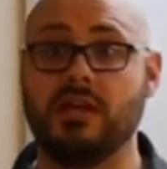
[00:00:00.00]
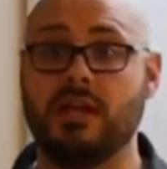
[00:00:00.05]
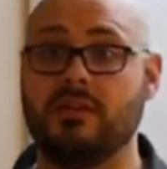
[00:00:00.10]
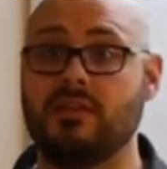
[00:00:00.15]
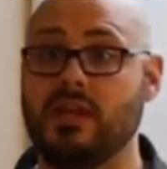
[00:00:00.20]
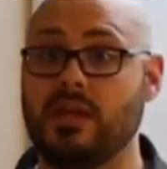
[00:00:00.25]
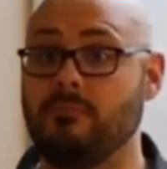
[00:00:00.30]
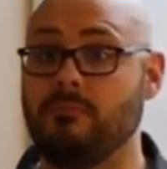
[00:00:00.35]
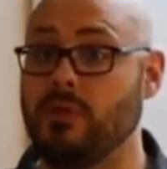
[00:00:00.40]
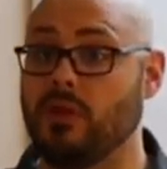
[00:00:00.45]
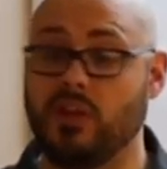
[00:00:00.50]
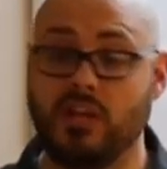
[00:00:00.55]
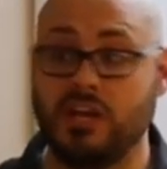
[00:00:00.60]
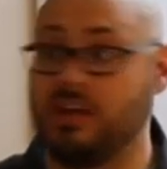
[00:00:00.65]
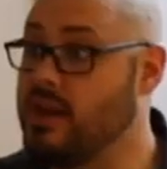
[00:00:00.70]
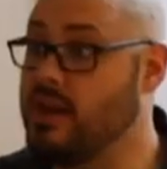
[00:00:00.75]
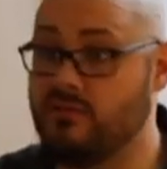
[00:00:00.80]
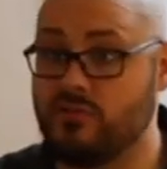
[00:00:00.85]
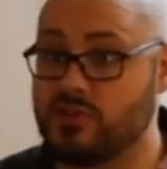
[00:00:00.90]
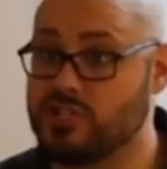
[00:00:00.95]
the ability to
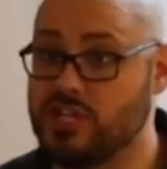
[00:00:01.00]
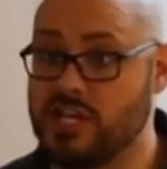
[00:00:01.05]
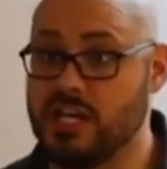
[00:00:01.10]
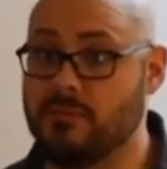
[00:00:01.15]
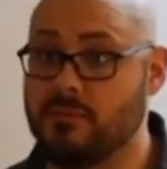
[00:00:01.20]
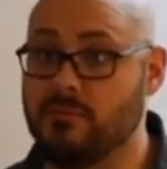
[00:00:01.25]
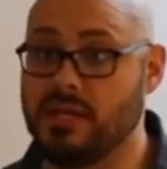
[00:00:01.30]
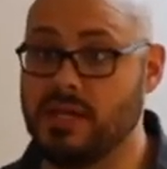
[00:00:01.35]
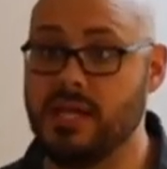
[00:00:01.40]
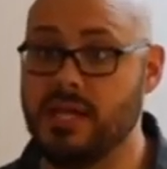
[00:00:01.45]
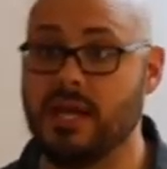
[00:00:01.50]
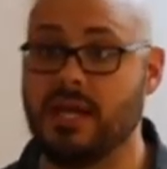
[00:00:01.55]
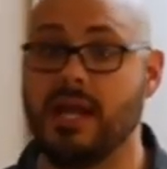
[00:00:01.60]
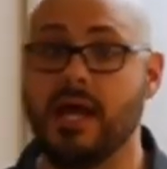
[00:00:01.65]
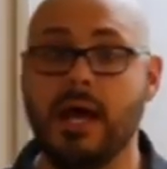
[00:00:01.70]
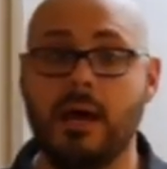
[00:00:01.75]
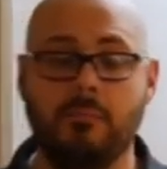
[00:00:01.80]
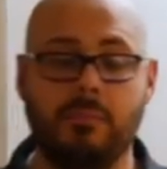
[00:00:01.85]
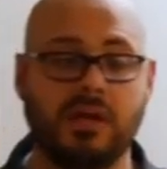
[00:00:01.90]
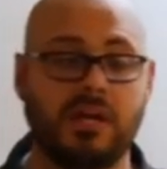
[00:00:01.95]
never see him again,
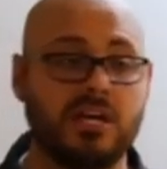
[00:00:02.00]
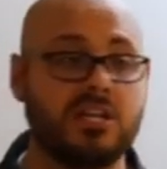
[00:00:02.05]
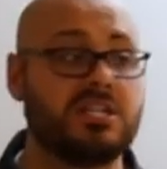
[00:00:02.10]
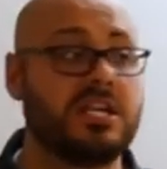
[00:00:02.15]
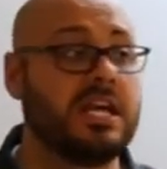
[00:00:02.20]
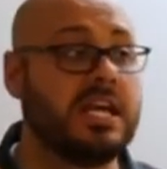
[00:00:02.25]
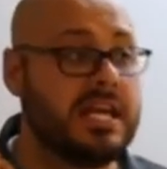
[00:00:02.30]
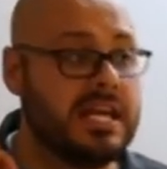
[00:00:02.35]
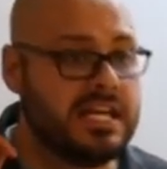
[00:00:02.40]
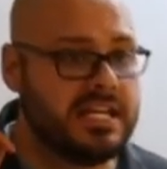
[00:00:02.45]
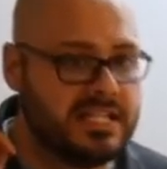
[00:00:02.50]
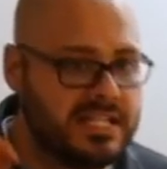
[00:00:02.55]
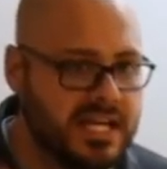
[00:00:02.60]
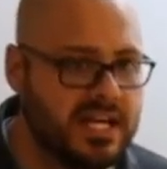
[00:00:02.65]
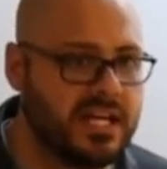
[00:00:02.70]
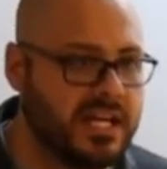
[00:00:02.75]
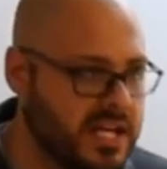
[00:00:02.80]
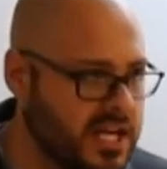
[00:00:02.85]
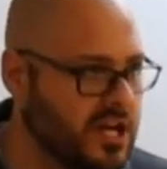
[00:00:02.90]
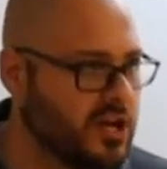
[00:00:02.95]
because he
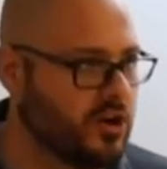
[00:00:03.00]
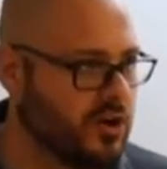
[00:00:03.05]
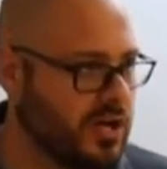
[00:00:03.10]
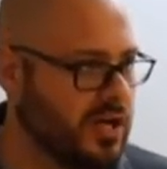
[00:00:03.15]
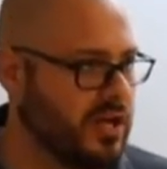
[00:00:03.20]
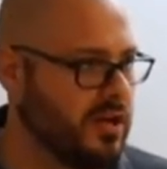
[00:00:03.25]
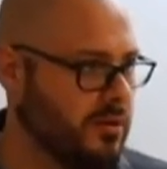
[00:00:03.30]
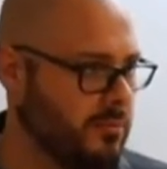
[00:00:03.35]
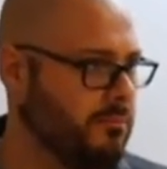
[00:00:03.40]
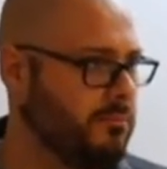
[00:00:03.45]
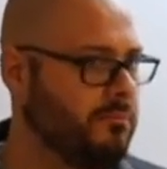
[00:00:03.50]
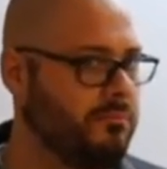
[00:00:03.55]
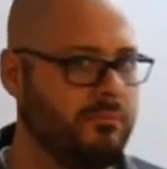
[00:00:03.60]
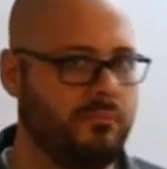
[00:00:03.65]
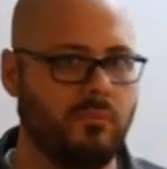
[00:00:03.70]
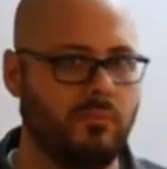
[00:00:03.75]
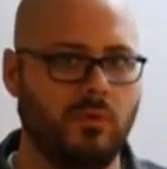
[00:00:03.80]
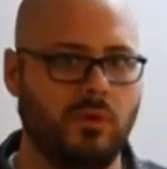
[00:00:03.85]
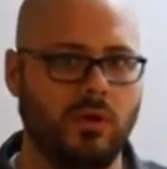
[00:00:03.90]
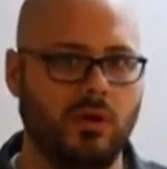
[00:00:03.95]
did hear him.
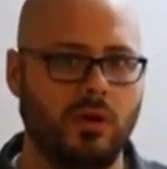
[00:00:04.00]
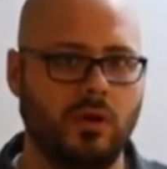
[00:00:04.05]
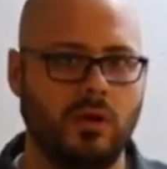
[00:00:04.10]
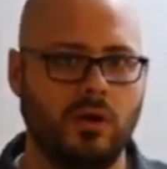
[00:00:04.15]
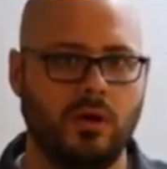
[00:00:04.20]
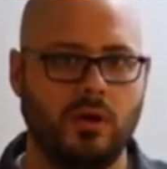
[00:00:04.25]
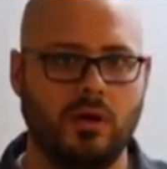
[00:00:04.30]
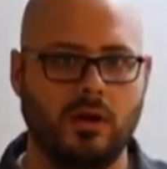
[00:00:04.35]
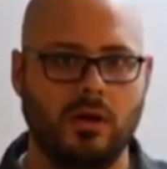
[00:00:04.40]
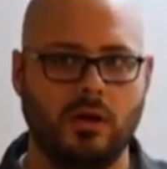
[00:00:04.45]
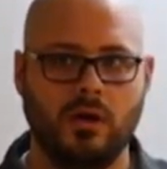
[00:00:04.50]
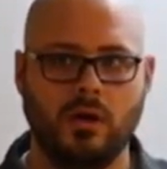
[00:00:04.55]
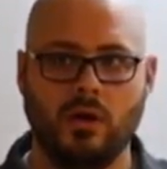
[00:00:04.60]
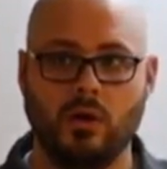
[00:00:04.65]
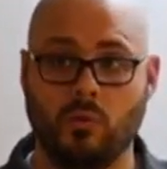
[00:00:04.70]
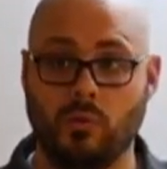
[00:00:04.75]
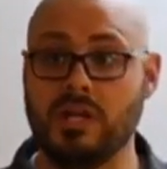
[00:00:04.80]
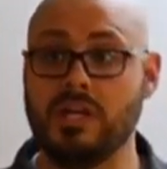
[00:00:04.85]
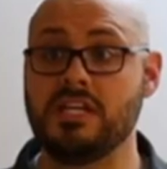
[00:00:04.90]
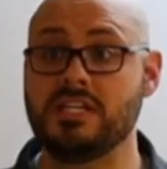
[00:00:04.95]

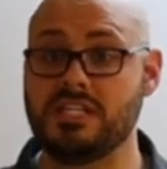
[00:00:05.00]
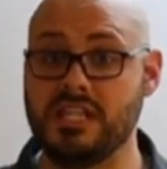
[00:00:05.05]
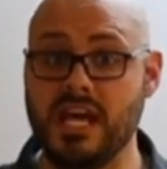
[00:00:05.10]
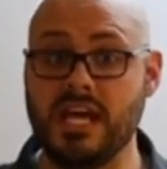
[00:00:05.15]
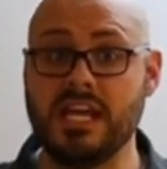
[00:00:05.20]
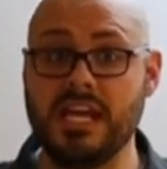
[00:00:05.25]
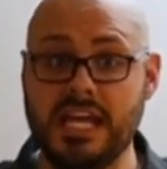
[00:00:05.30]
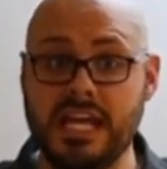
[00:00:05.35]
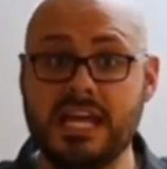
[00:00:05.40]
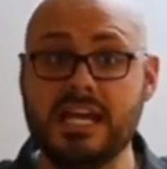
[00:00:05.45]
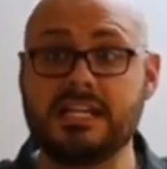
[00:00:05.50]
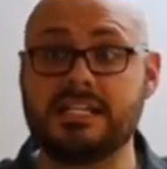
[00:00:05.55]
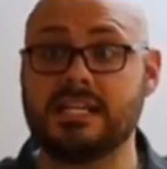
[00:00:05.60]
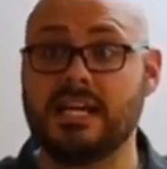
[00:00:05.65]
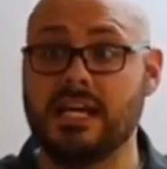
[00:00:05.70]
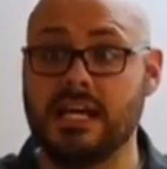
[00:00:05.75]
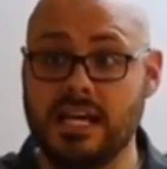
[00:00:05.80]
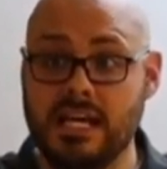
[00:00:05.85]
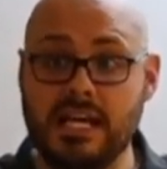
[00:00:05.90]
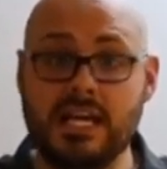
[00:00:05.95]
When he said, "It
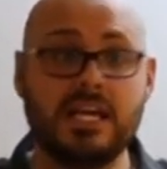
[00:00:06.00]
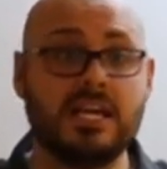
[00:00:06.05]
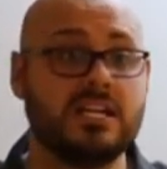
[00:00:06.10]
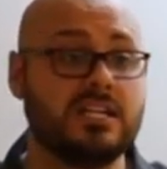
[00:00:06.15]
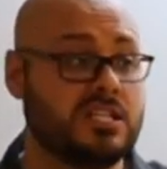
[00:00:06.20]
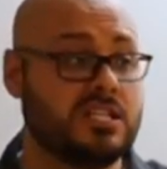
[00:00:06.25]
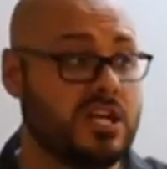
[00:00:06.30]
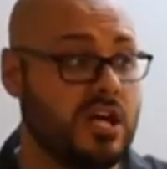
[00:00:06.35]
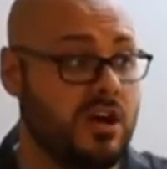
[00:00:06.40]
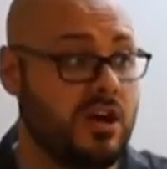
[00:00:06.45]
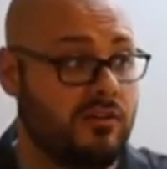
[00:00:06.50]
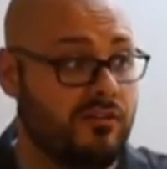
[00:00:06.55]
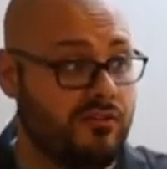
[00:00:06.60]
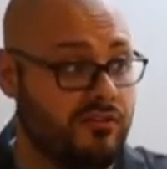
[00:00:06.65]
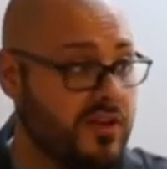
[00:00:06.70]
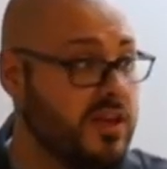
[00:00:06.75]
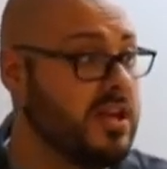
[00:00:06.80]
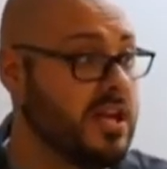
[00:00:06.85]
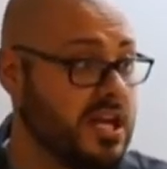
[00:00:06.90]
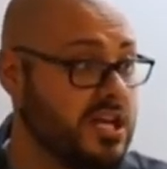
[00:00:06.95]
is
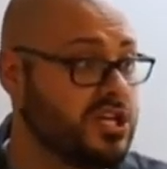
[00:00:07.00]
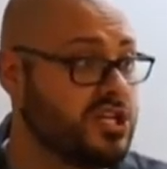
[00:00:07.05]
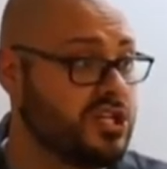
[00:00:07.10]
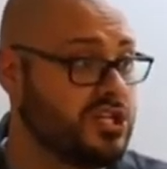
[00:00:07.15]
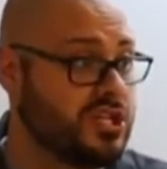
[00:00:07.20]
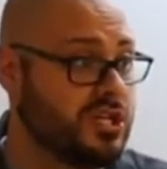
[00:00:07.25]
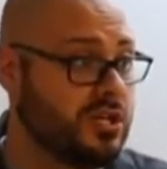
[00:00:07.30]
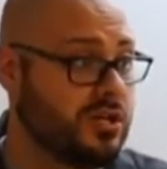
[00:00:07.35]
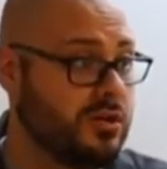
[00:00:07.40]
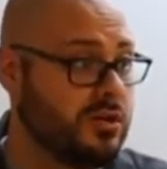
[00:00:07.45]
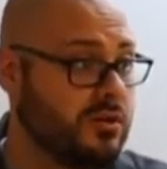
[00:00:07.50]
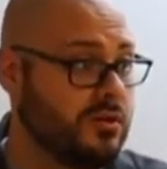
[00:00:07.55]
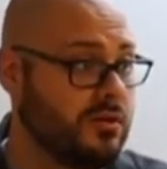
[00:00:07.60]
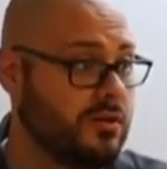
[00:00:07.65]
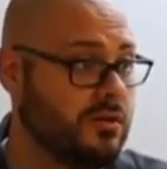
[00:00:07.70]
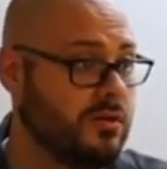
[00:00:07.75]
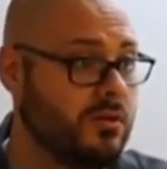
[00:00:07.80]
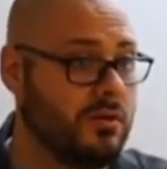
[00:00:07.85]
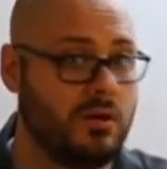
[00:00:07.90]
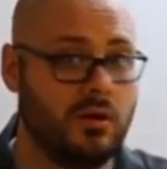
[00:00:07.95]
finished,"
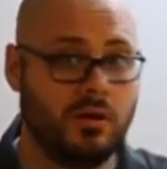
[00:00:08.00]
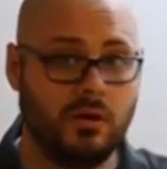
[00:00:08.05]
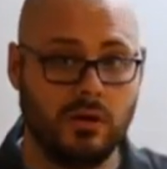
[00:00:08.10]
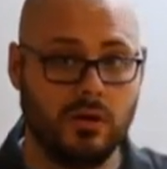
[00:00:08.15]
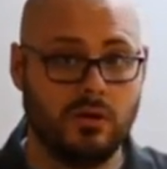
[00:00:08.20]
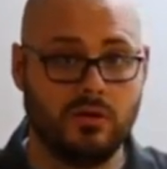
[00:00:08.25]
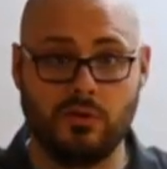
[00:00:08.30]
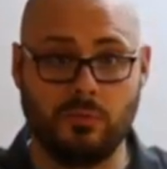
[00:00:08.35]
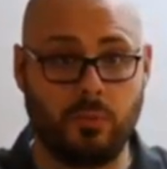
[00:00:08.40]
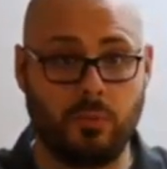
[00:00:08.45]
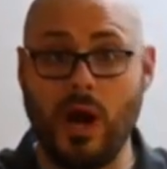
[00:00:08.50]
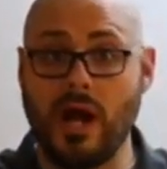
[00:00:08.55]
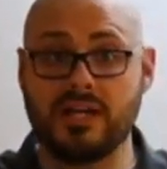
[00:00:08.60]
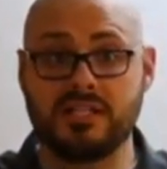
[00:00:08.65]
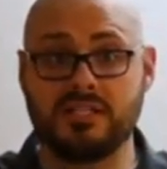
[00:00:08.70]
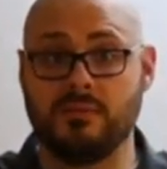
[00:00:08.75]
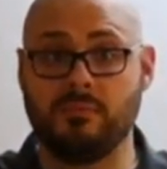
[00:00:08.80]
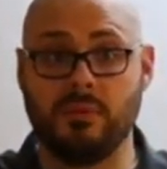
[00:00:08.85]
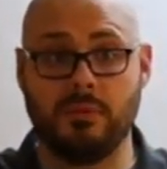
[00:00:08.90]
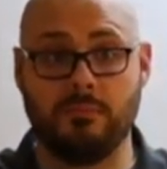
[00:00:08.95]
the price
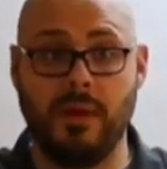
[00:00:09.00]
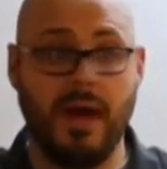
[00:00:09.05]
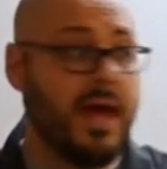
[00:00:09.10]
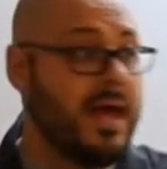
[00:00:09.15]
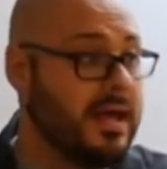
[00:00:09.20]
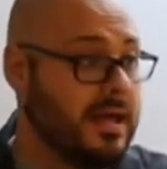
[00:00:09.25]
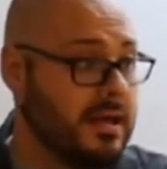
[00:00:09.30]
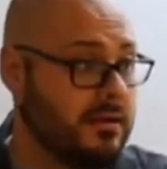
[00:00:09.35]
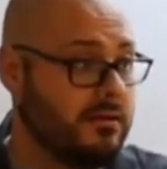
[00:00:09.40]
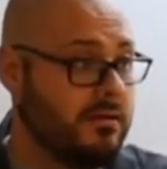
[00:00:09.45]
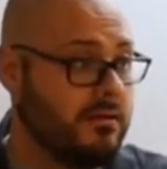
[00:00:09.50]
had been paid.